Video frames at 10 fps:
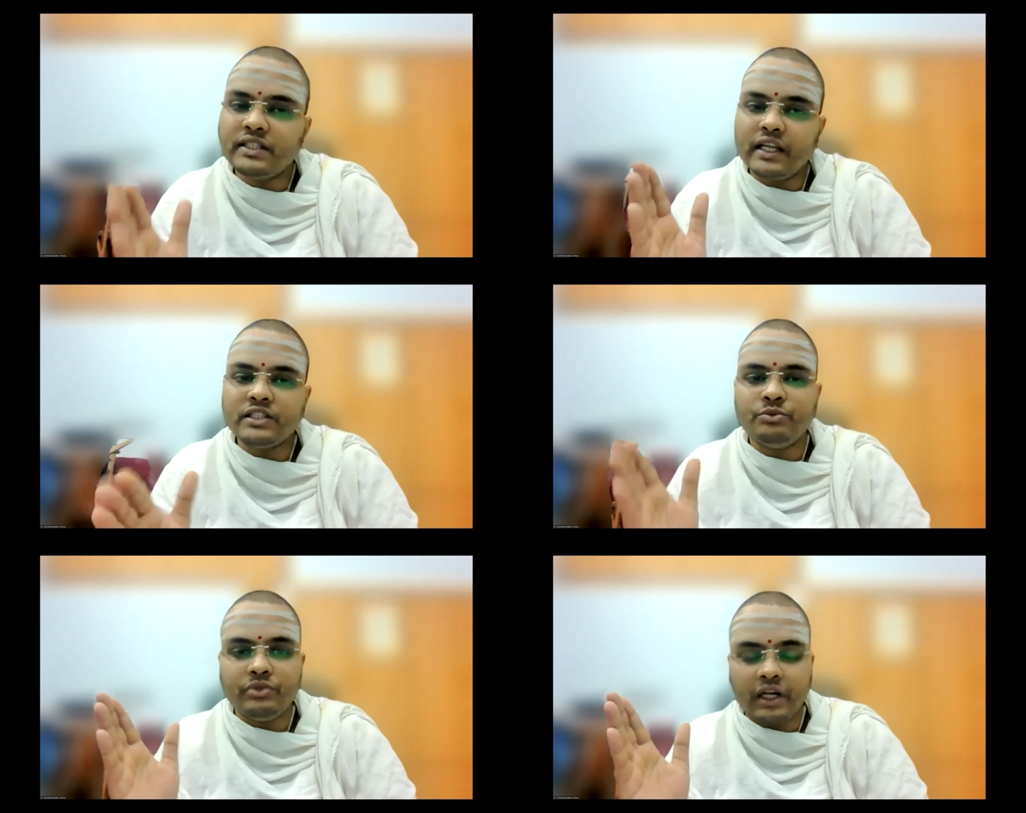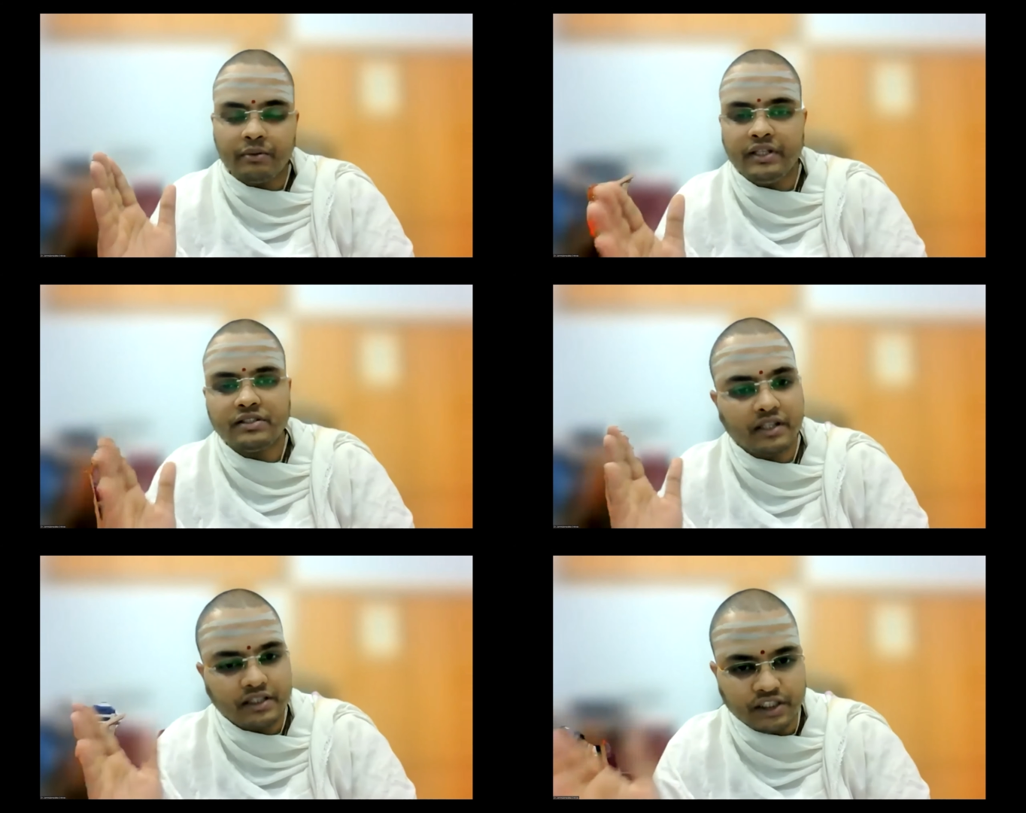That is, that means
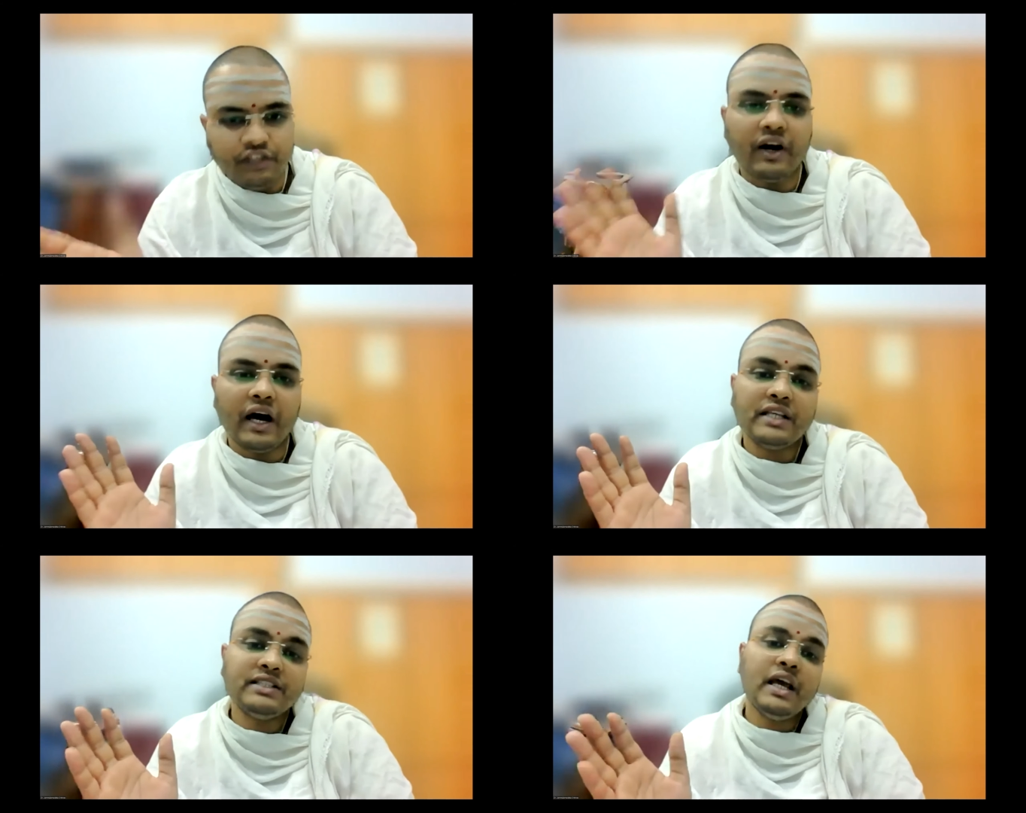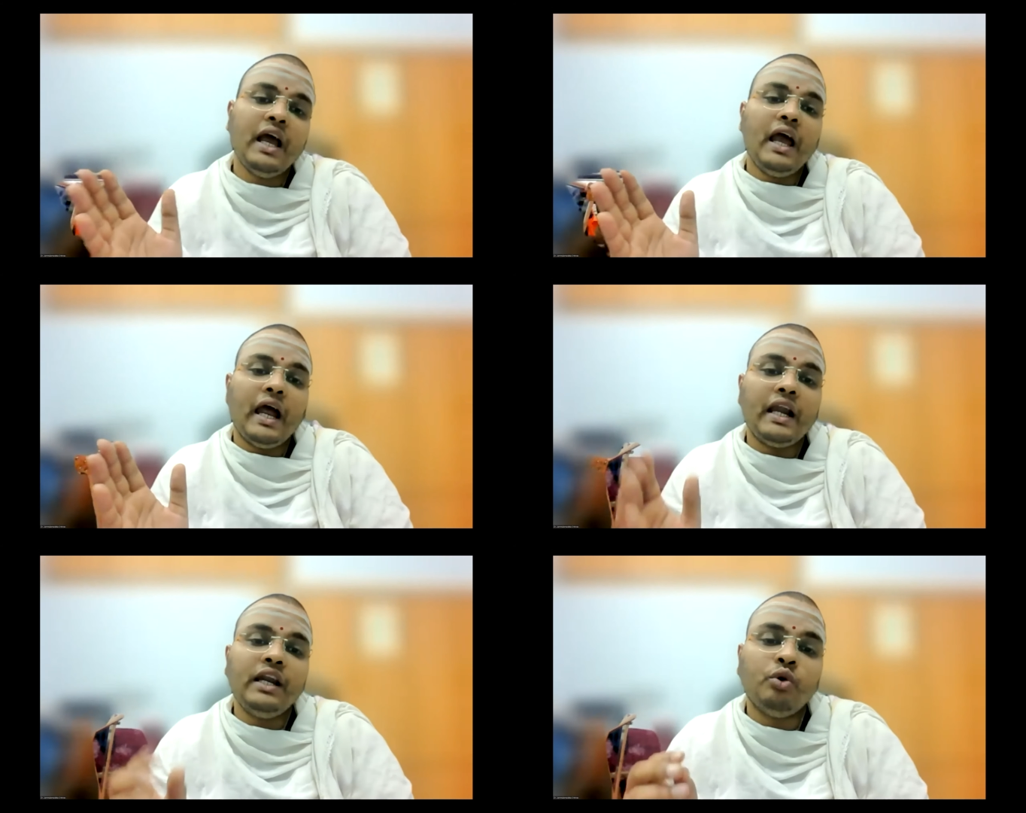that Jivas
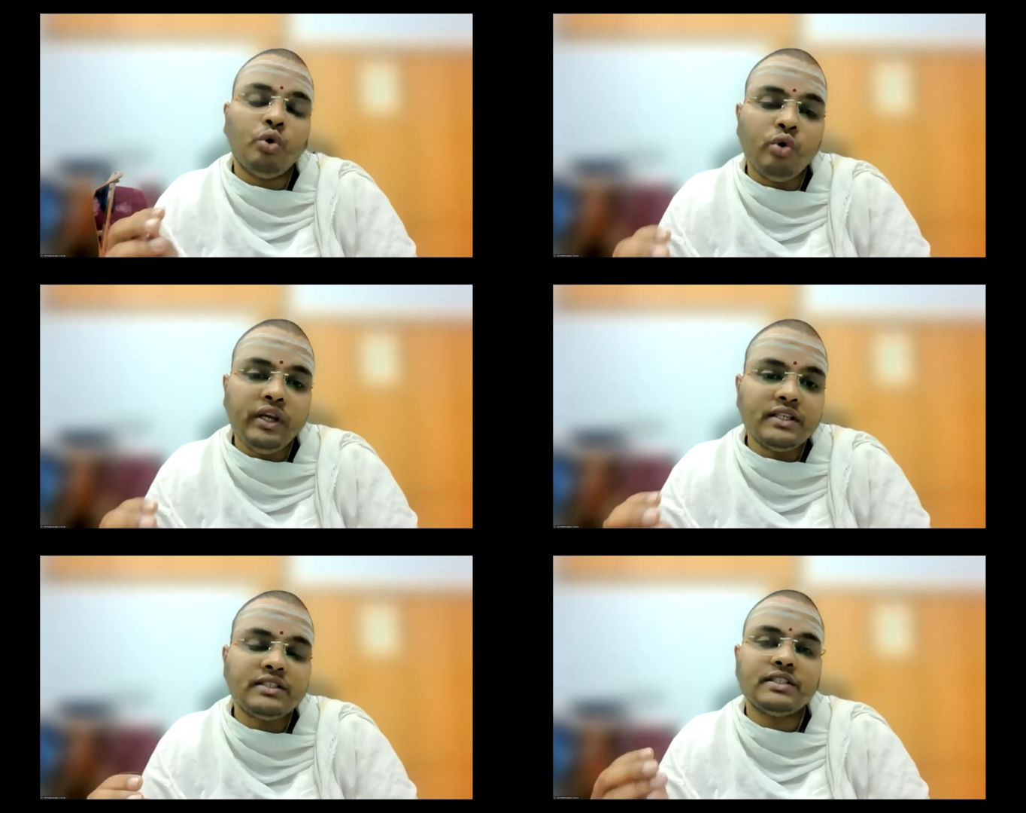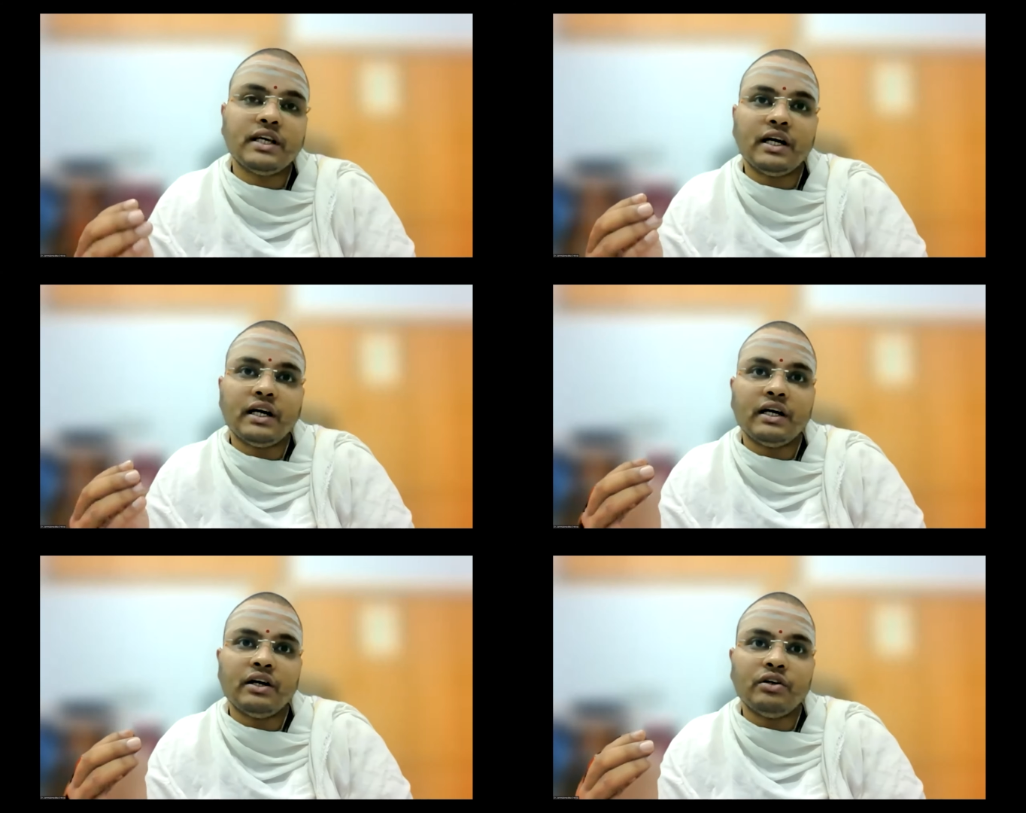and who is
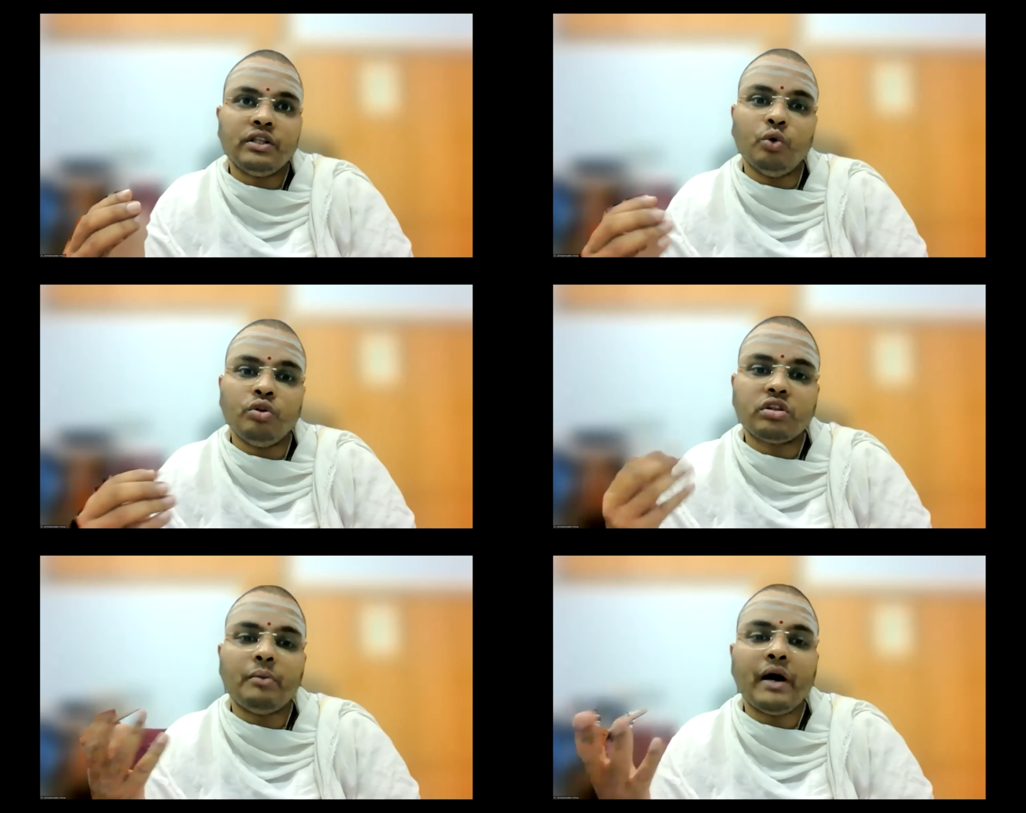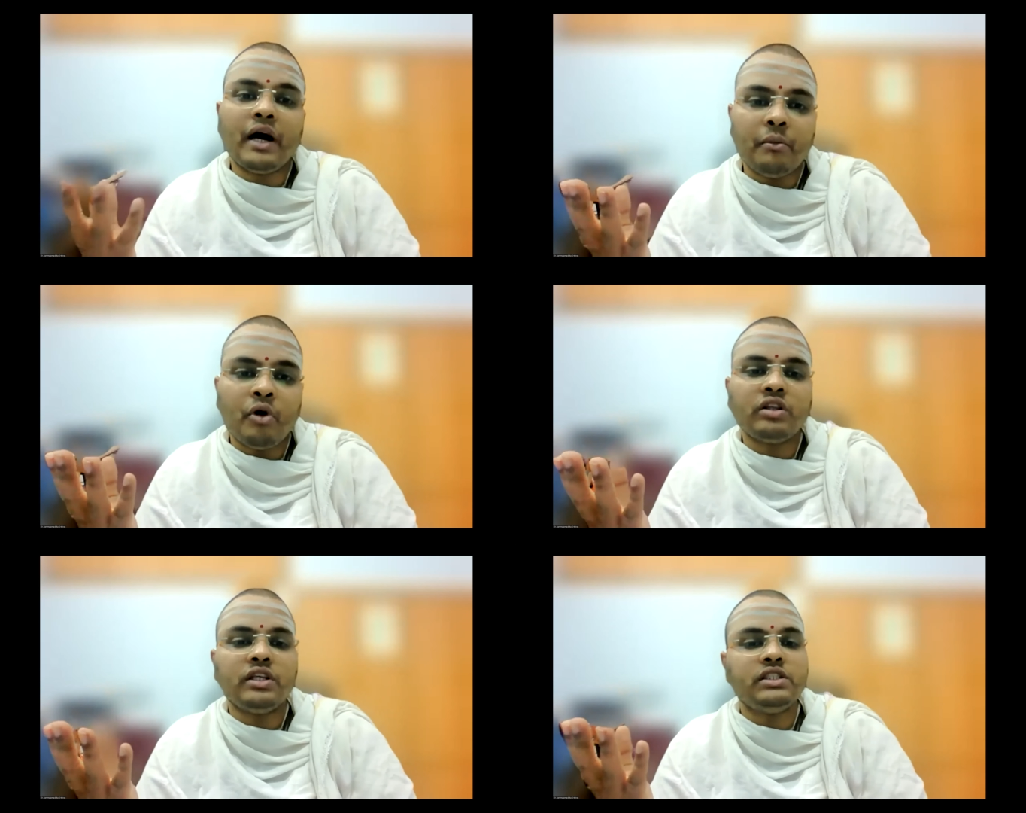uh, the Uttama
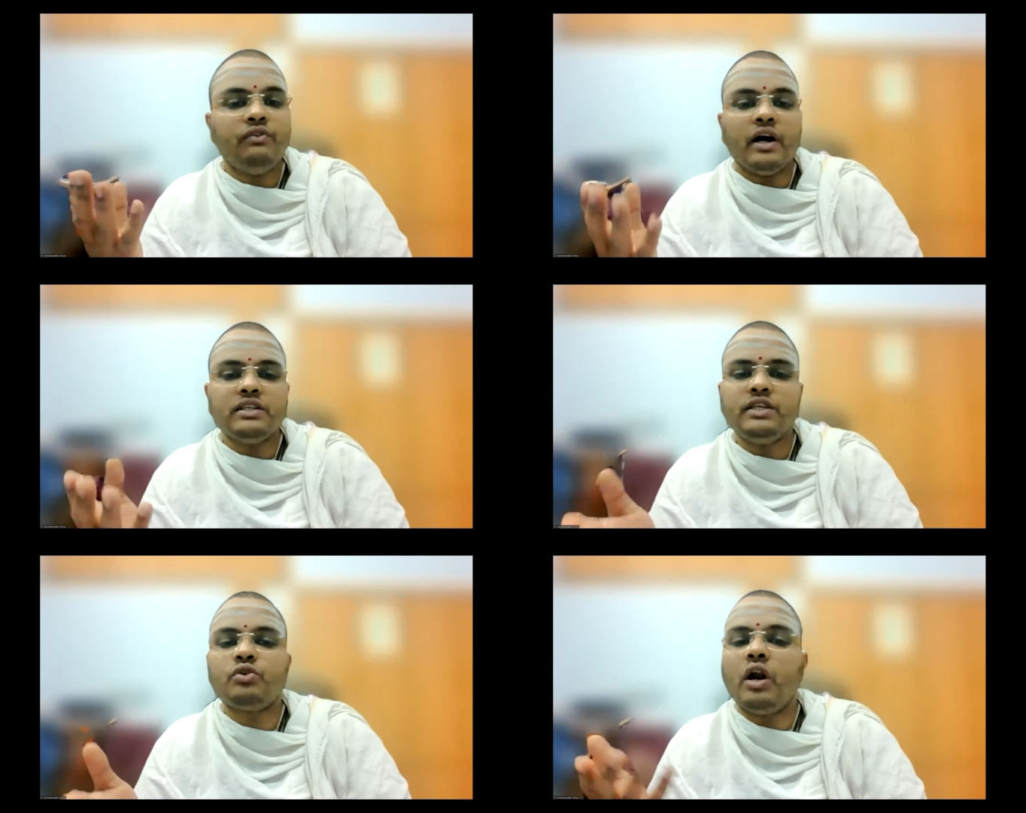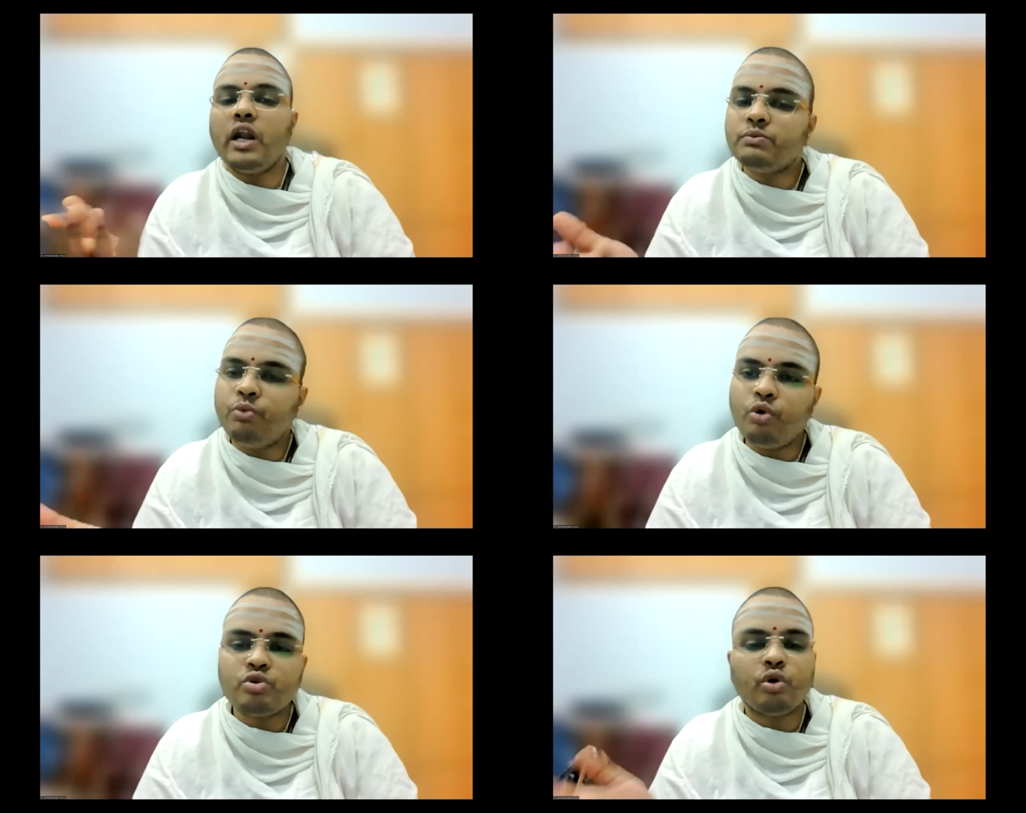among the Jivas. He's called as
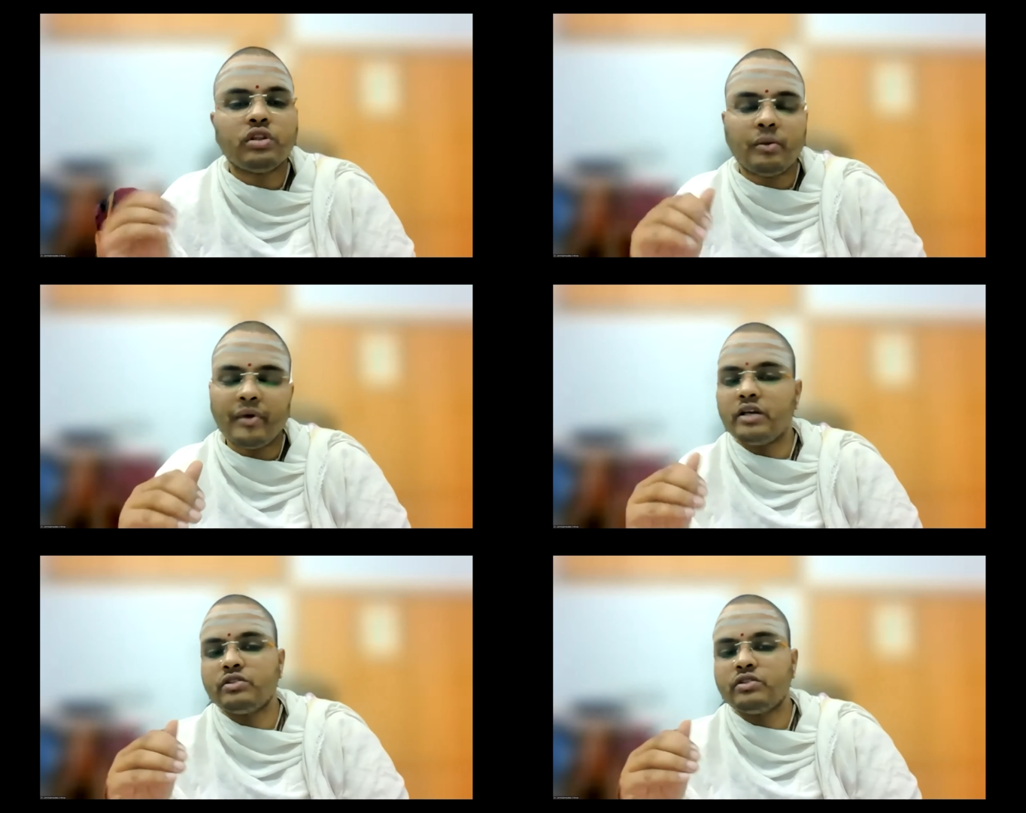Purushottama.